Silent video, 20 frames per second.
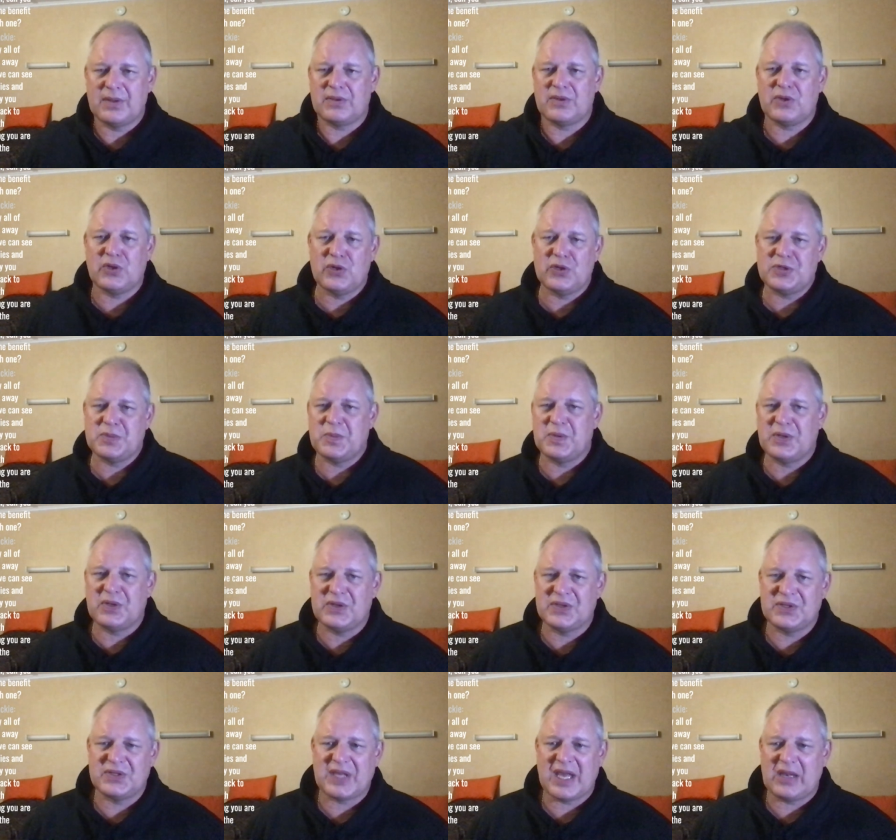cooch,
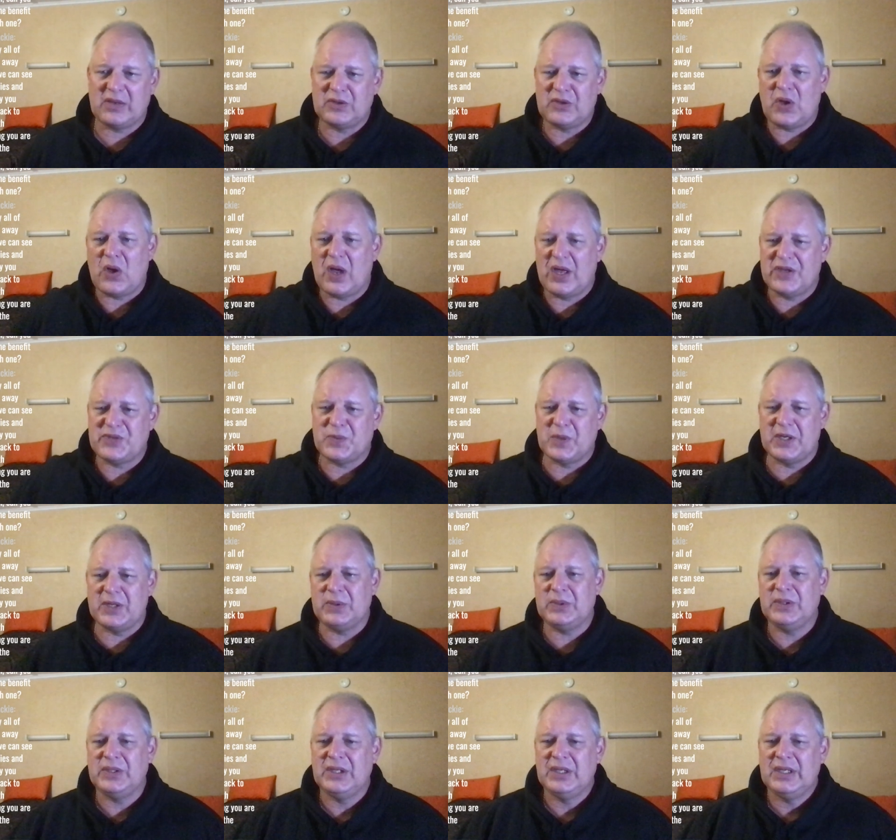because that'll die as
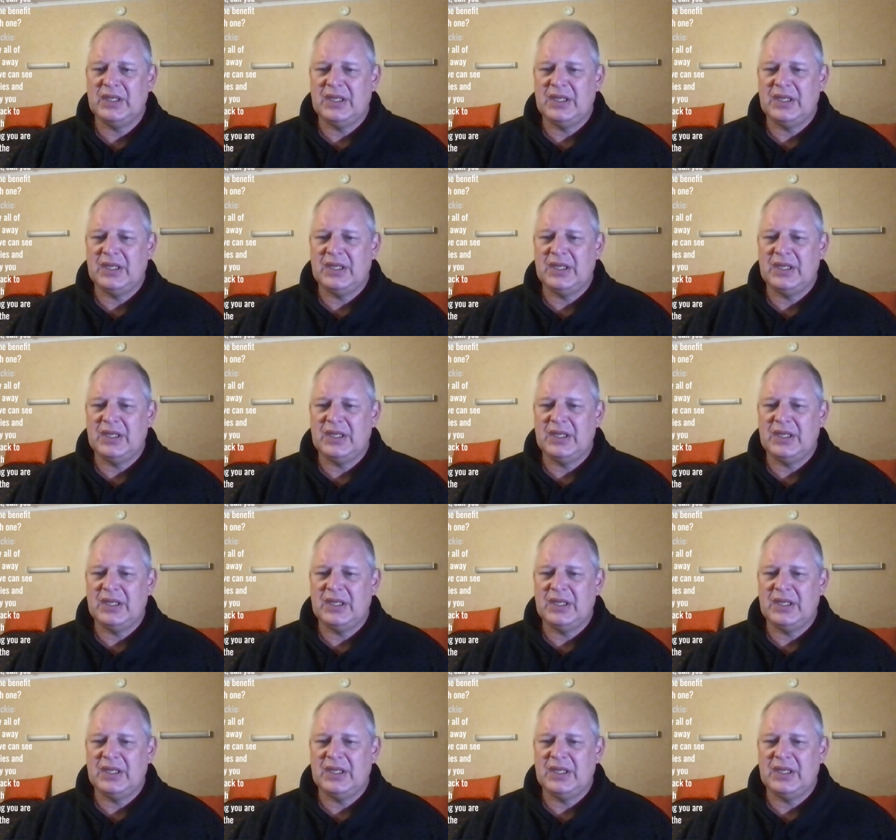well.